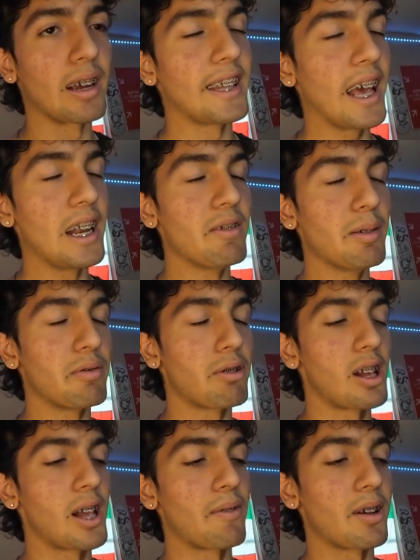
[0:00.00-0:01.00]
At the end of it, before
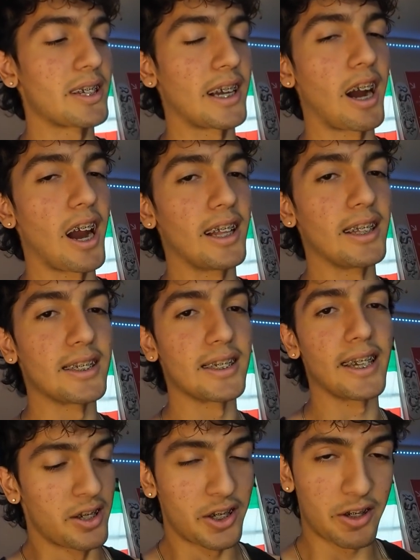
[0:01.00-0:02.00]
I left, I was like, all right,
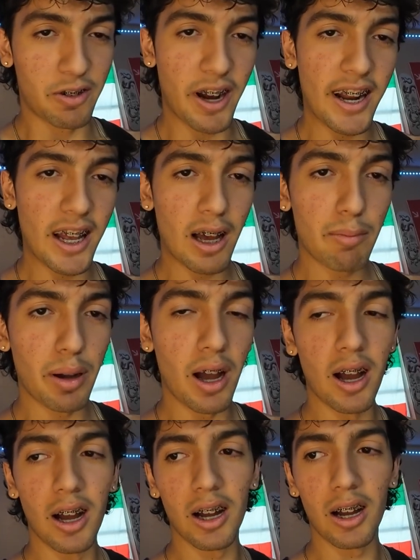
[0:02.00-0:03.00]
listen. Straight up,
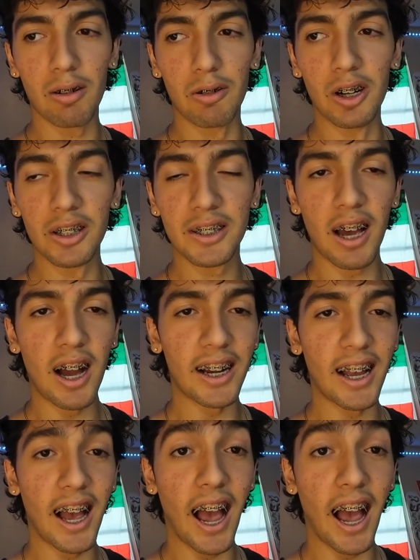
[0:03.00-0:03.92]
real talk.